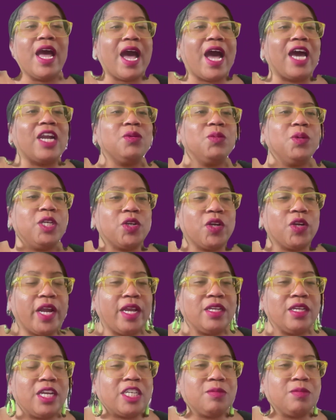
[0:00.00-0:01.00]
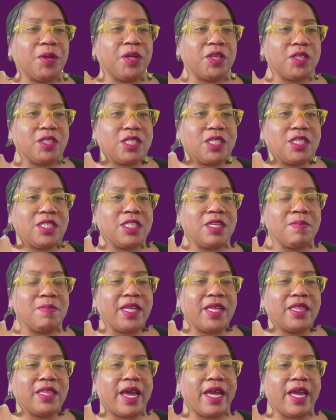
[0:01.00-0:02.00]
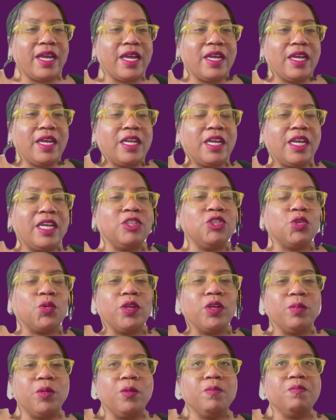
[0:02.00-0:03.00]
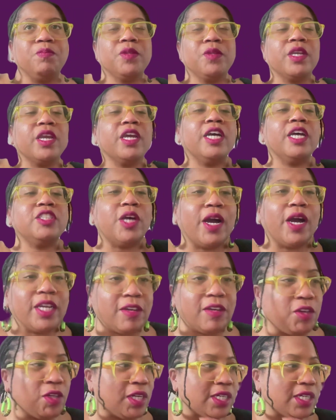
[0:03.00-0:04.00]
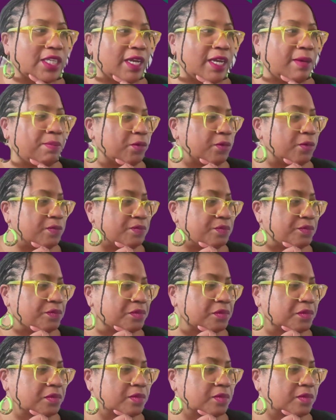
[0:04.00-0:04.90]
How do we create experiences to make that enjoyable? So I'll give you an example.